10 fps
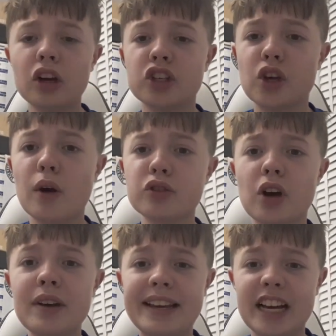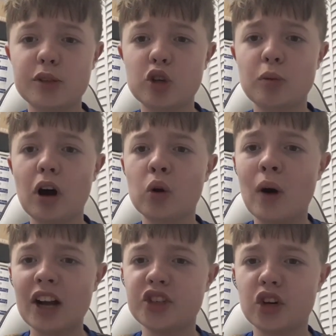So it was only Kasper
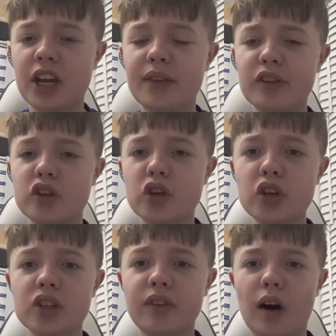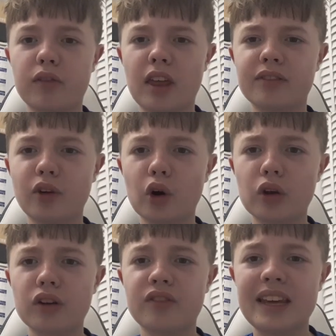Schmeichel and Johnny Evans who survived from that
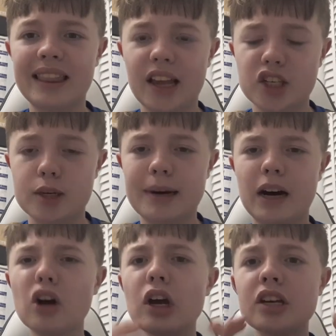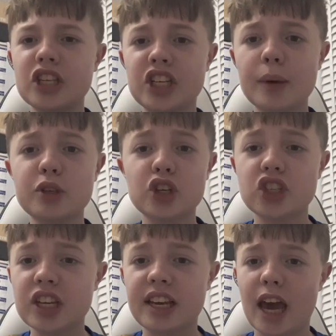4-0 defeat last time out. So James
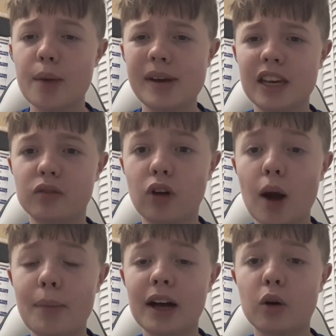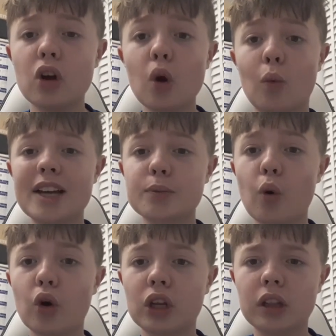Justin came in at right back. Wes
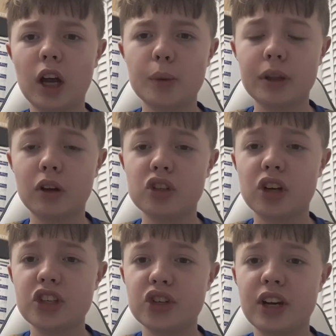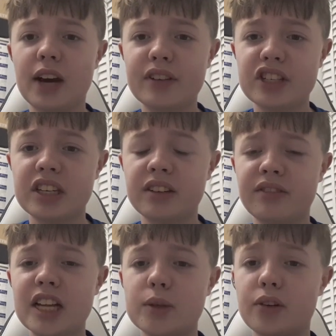Morgan lined up alongside Johnny Evans in
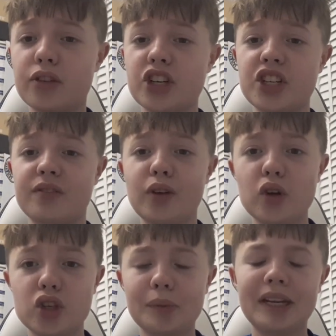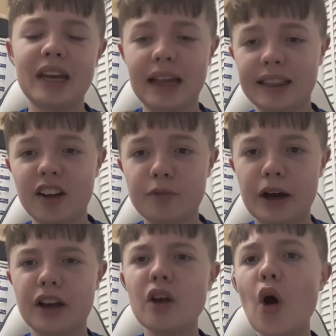defence, with Christian Fuchs coming in at left
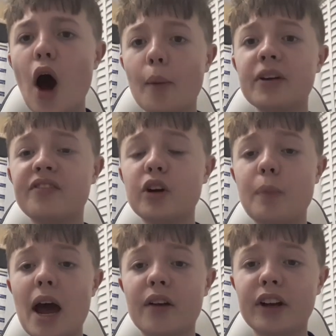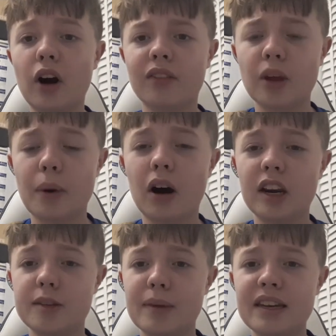back. A midfield pairing of
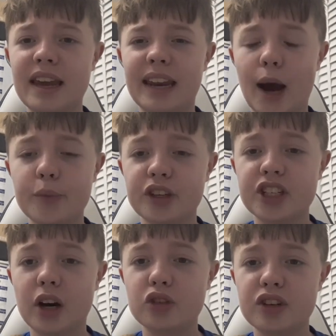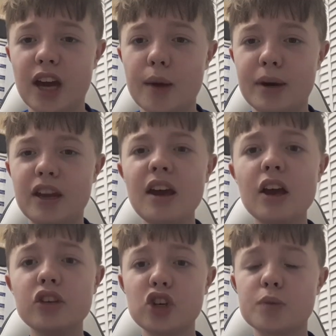Nepalese Mendy and Hamza Chowdhury came in
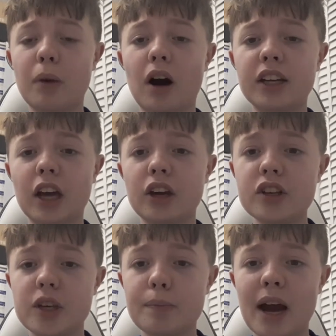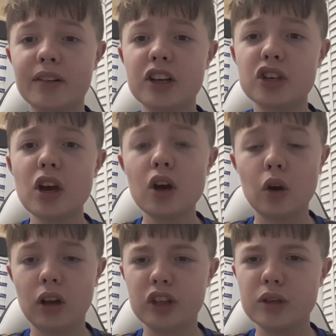just behind Ayoze Perez,
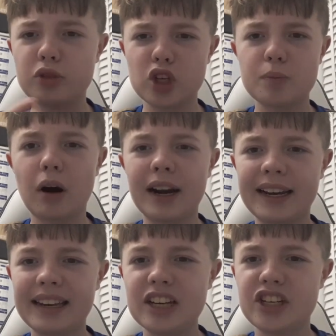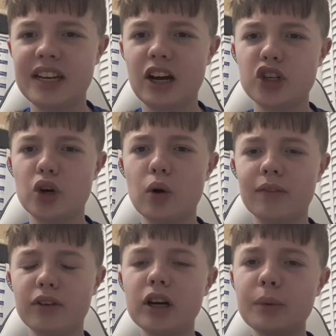who lined up just behind KELECHI and IHEANACHO
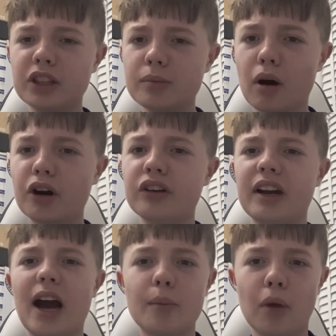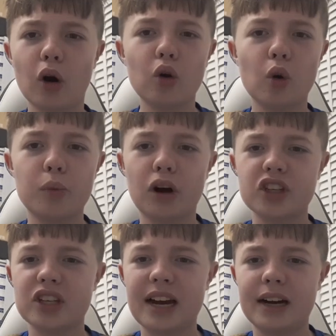up front, with DEMARI Gray and Michael
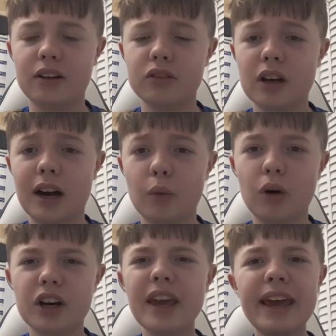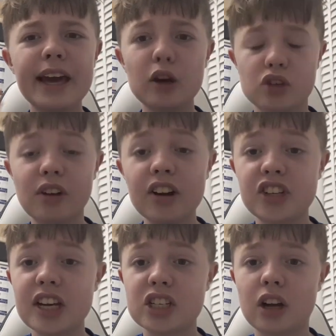Brighton out wide. It was a very
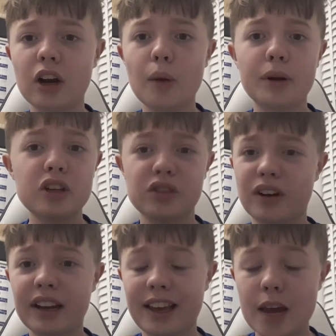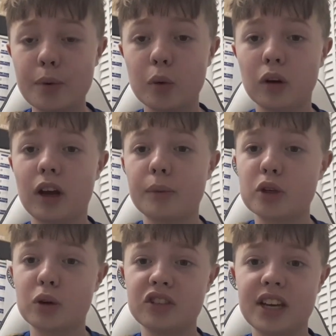changed lineup, but it was a very capable lineup
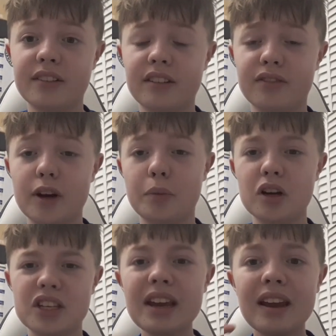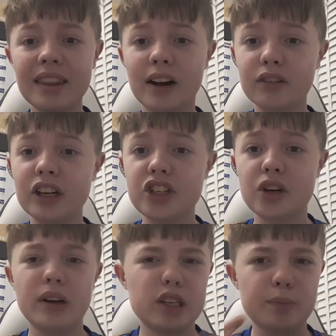as well to get the 3 points. That really
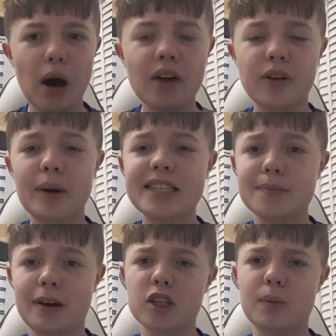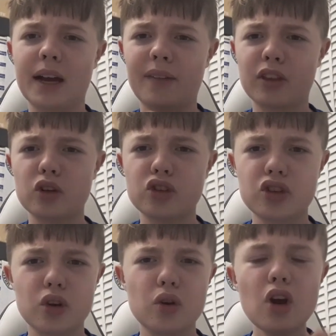showed. It was a perfect way to bounce back after those
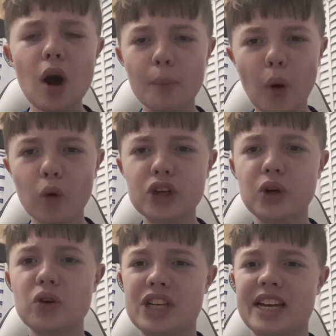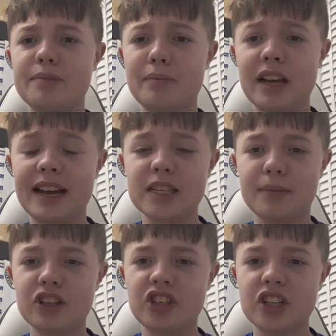2 poor results against
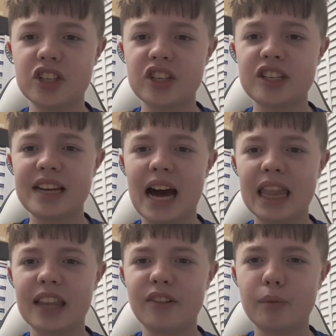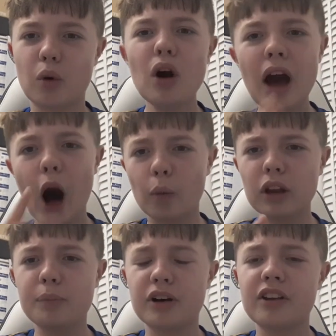Manchester City and Liverpool. And
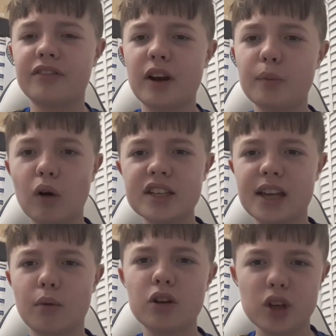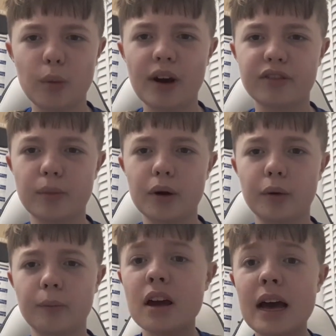what a brilliant 3 points that was away from home.